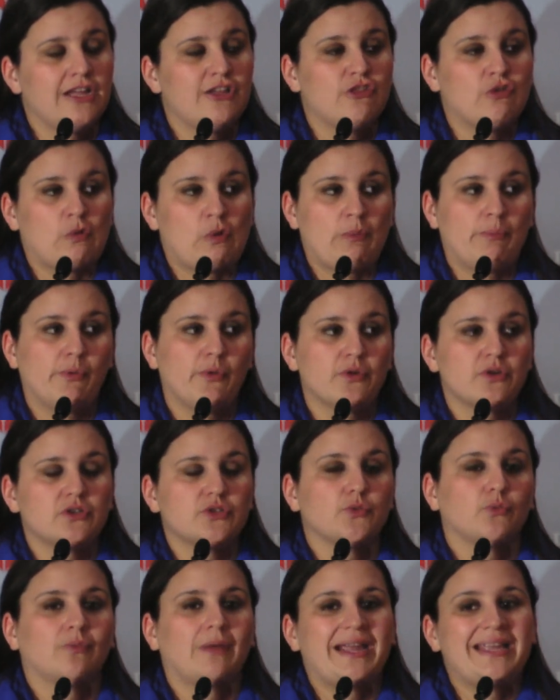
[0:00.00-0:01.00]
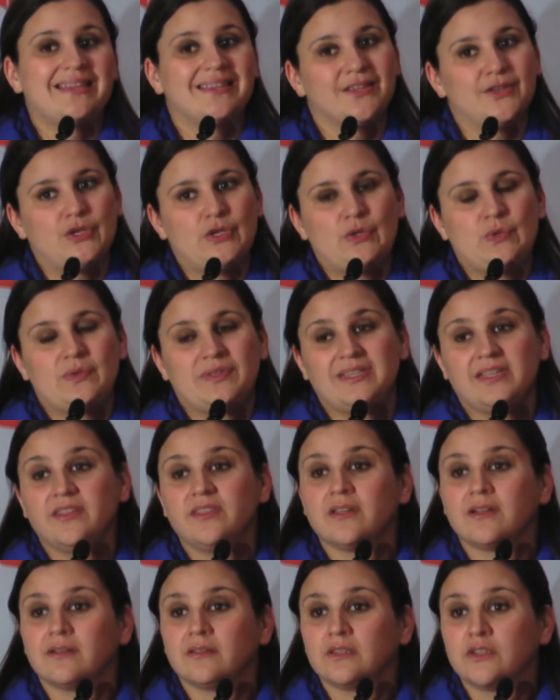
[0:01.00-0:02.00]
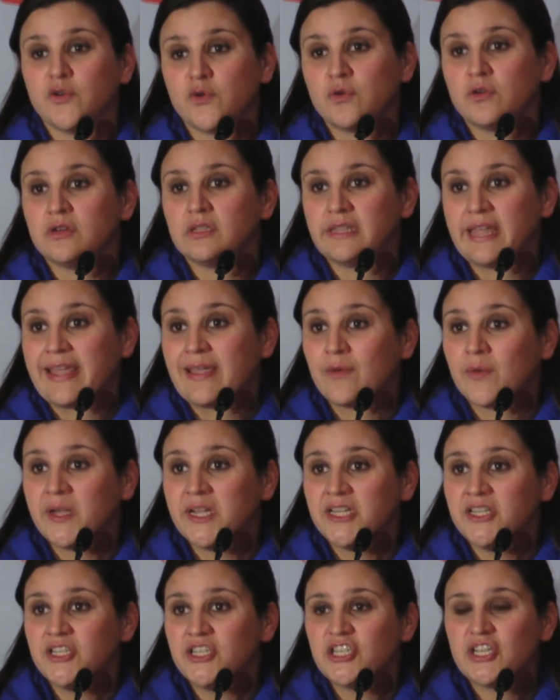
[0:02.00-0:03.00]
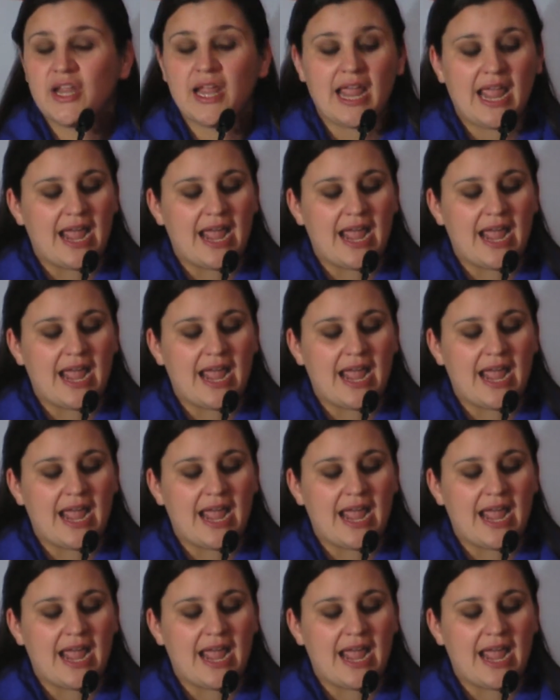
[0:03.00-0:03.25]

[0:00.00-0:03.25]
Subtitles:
The reporters write the news in their local language,